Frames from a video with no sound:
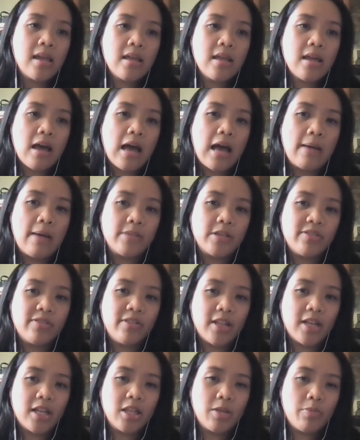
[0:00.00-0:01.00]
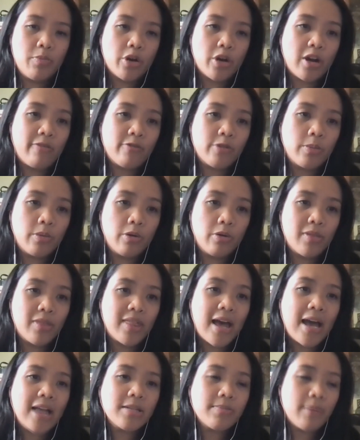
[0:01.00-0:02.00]
Mm-hmm. Just feeling a little more comfortable with
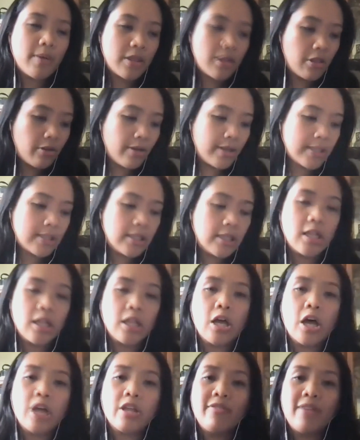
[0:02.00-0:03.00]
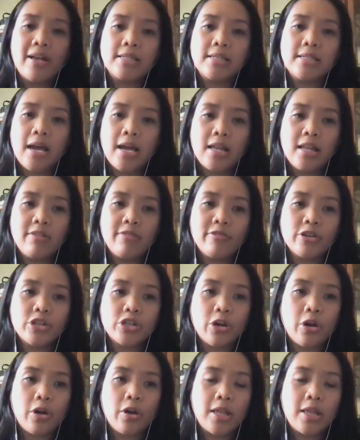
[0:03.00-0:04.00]
that. But there is still a lot of anxiety for
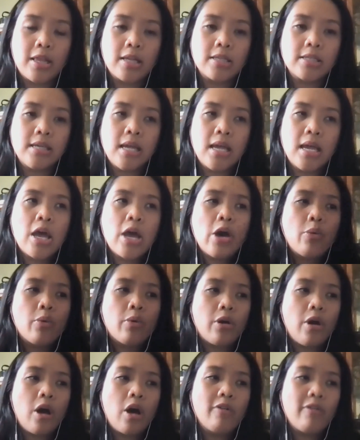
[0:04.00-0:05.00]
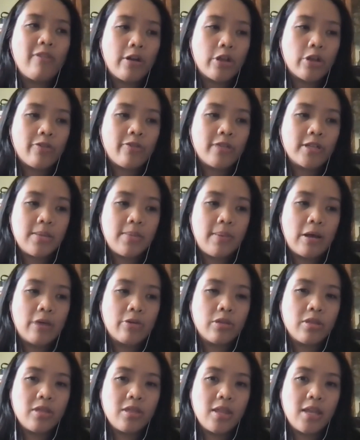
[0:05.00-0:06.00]
sure, and we're all very nervous
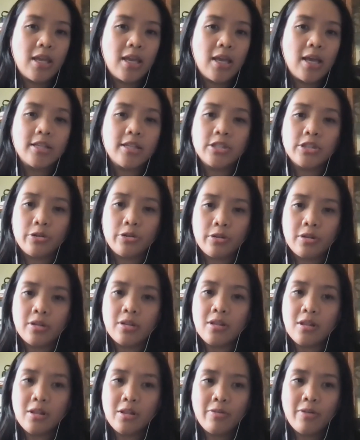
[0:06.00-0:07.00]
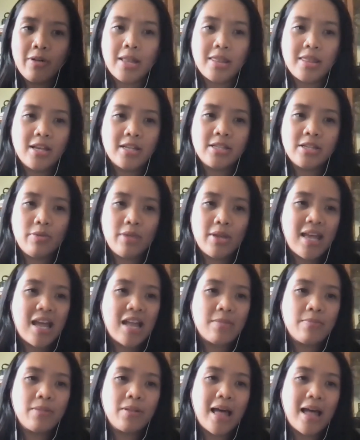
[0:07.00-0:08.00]
about the uncertain. Right, things that we
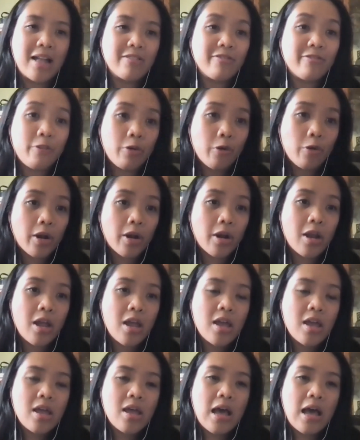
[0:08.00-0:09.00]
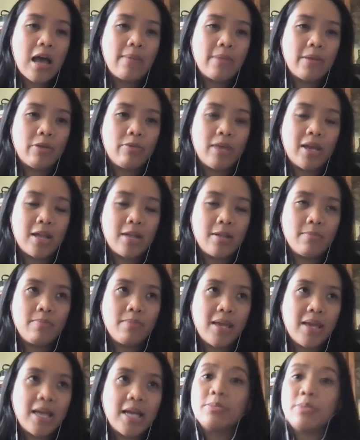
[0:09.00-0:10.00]
can't plan for. Like, we can
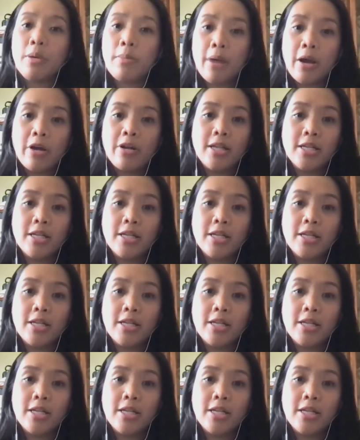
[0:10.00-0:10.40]
be as prepared